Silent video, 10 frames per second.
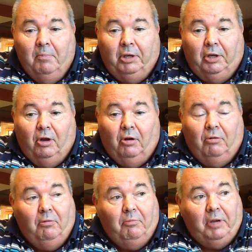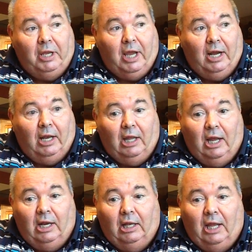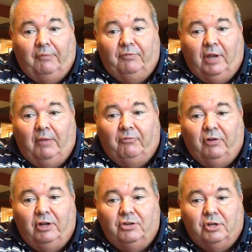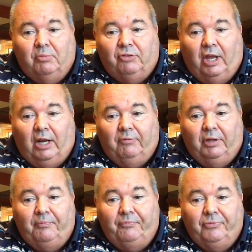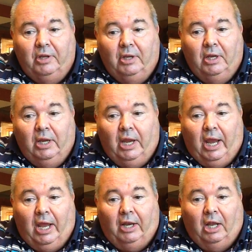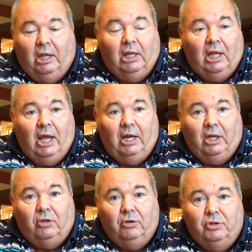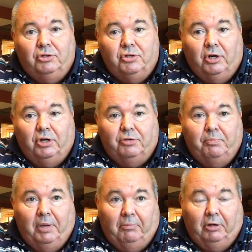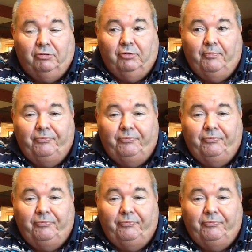But you know, we got a lot of lifetime friendships out of it and a lot of good cherished memories.